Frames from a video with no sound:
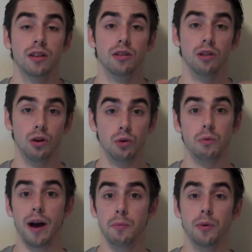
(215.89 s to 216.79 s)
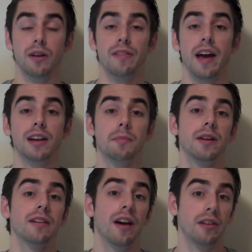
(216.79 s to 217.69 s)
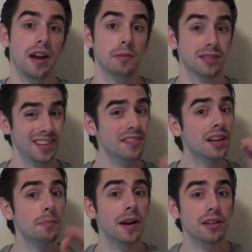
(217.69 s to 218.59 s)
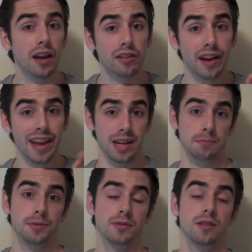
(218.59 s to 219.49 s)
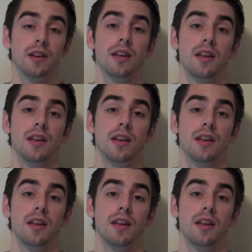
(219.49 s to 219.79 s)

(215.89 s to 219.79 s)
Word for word: low output of that compared to other animals and even compared to other apes.